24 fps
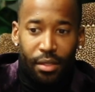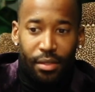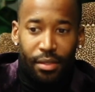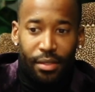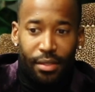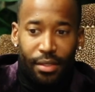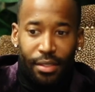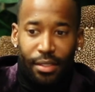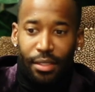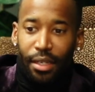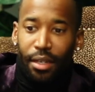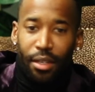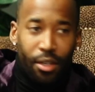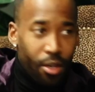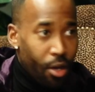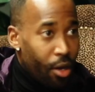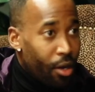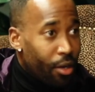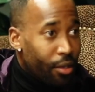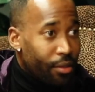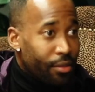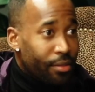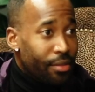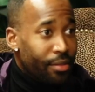
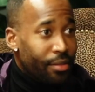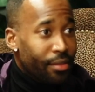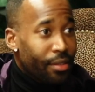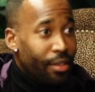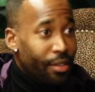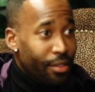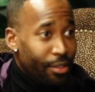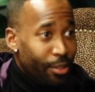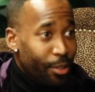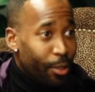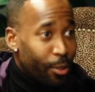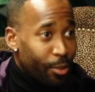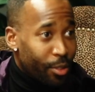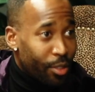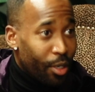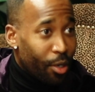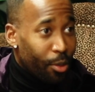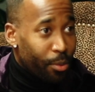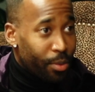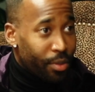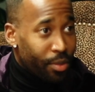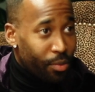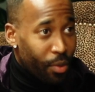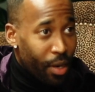Silicon,
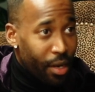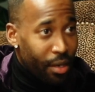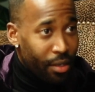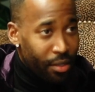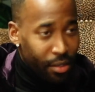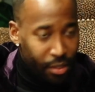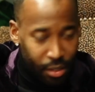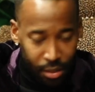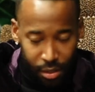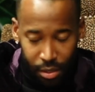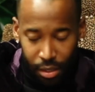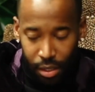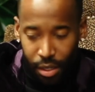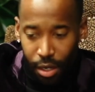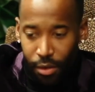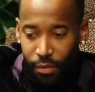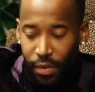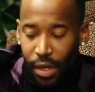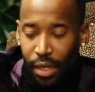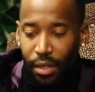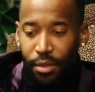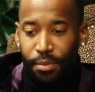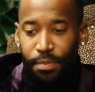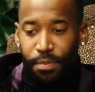slopes, right? Yes. So Silicon Valley.